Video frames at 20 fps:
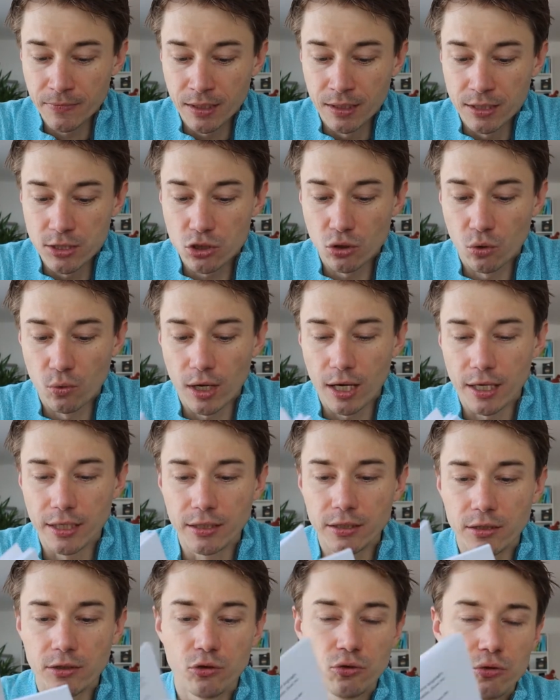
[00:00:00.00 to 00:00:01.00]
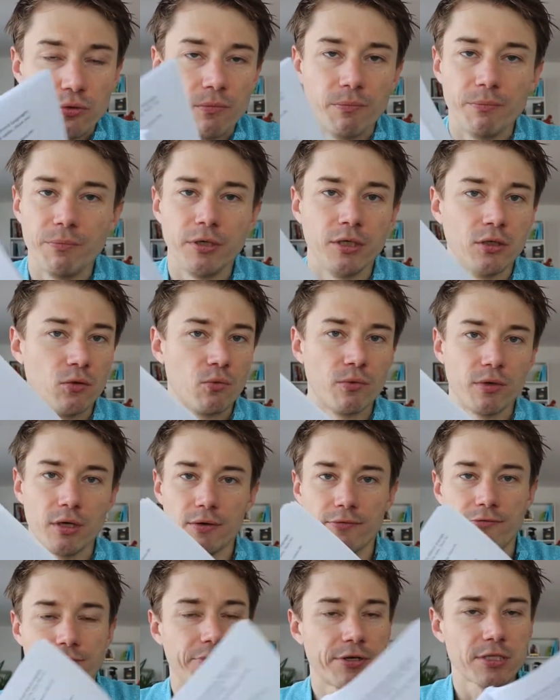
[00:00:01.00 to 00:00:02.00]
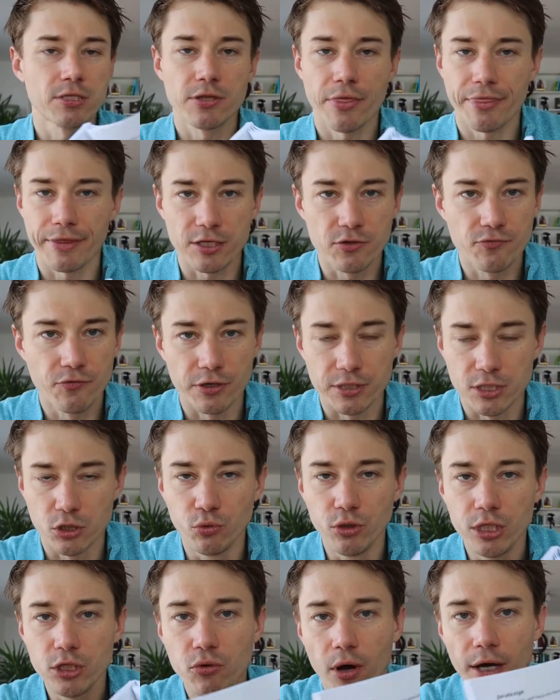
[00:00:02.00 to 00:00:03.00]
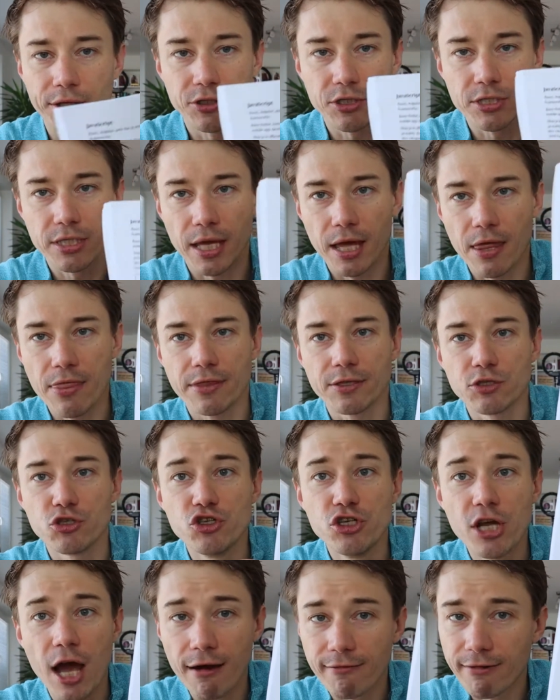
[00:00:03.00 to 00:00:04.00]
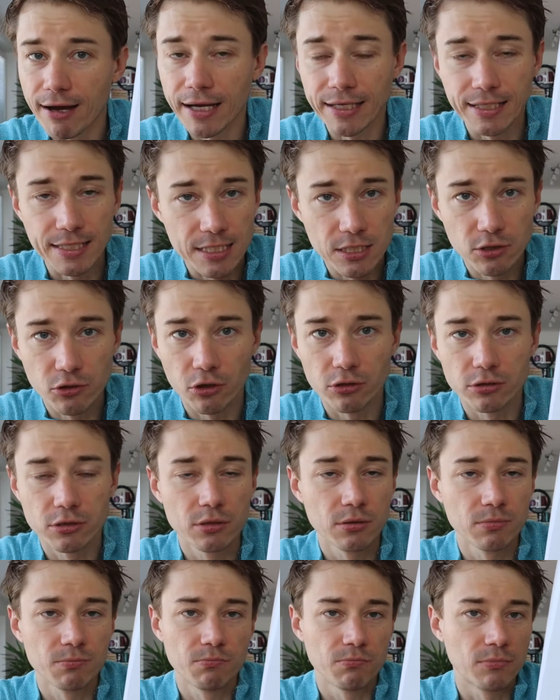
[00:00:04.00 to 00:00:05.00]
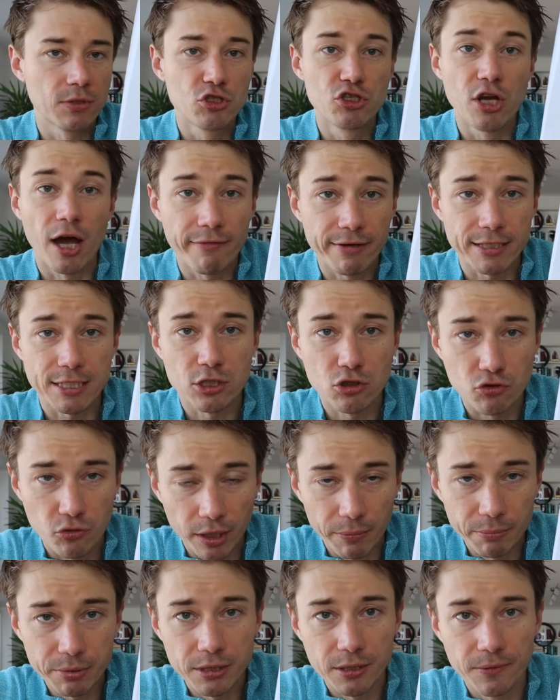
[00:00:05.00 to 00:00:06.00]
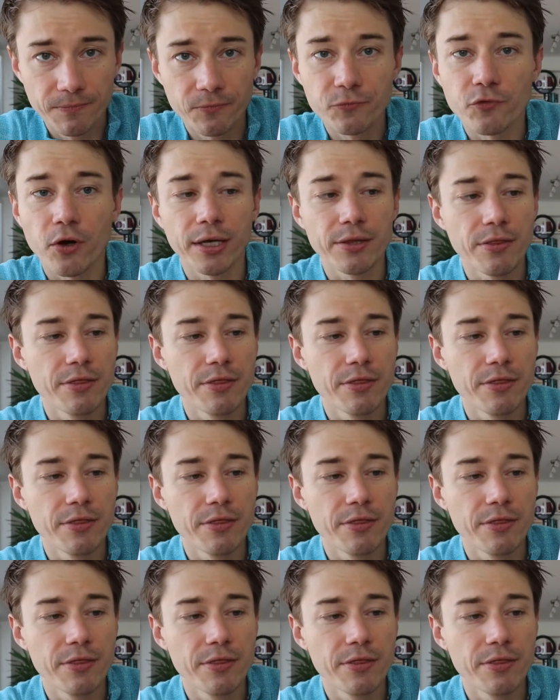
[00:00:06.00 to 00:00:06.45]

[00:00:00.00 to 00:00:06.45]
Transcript: So you know, first things first, you need to understand that Java is not JavaScript, right?